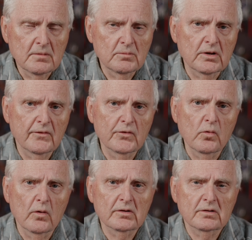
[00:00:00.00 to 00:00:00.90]
But if you
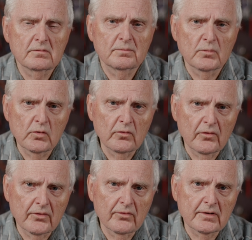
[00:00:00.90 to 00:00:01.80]
want to move
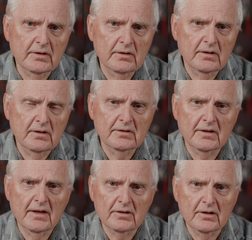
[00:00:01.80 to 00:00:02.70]
the read into
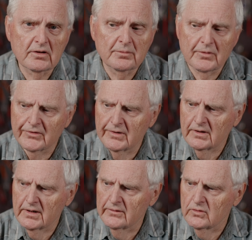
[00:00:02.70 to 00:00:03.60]
that 100%
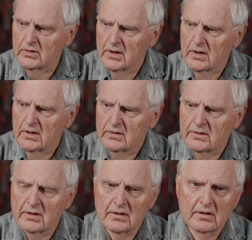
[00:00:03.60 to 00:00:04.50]
level,
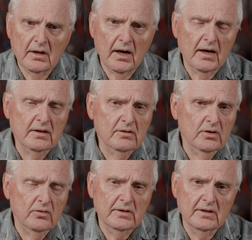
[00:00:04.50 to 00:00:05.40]
then I don't
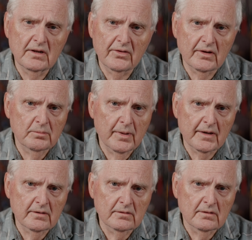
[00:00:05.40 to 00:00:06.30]
know anything
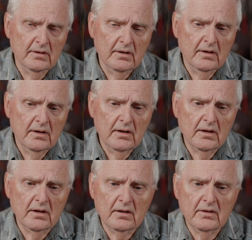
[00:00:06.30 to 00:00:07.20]
better
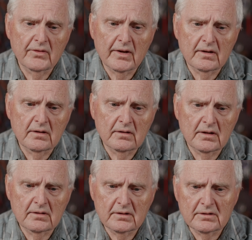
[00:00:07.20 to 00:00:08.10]
than
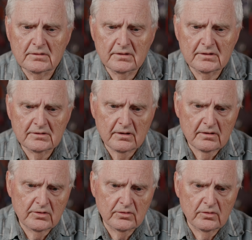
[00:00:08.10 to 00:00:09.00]
these little
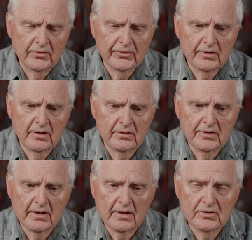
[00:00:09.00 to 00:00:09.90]
tools
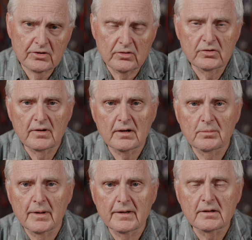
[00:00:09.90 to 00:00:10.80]
that I showed you how to
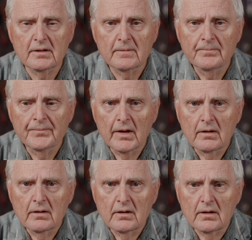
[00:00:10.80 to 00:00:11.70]
make,
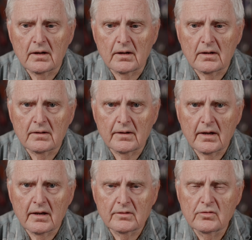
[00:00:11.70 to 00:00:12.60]

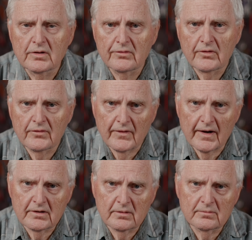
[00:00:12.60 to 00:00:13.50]
and you can
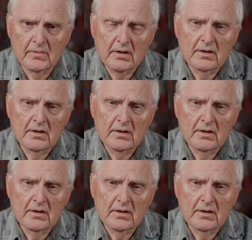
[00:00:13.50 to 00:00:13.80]
refine them.